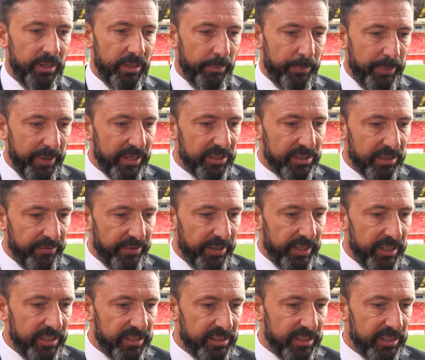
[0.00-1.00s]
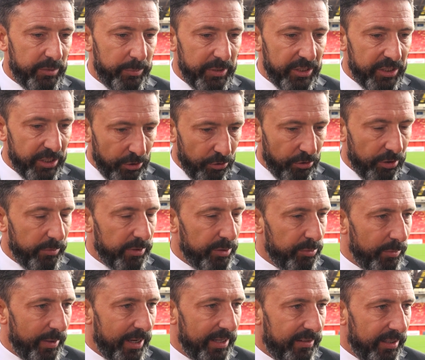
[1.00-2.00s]
The perseverance that's been
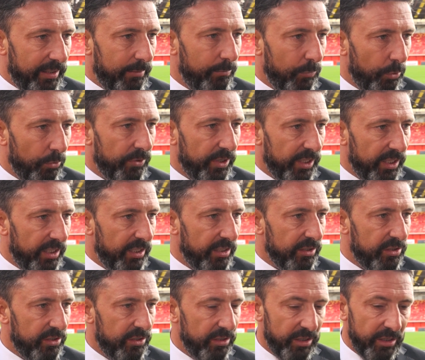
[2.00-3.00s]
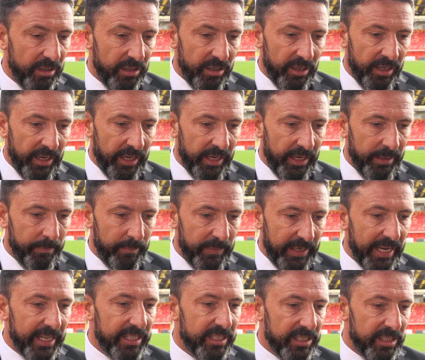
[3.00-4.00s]
synonymous with my team over the years um,
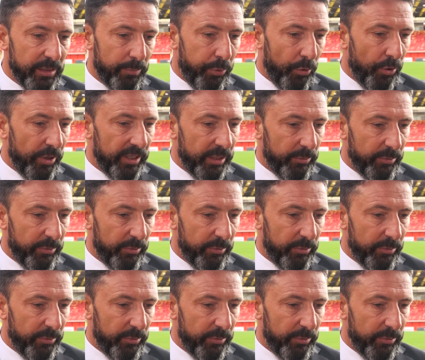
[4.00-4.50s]
gets us the point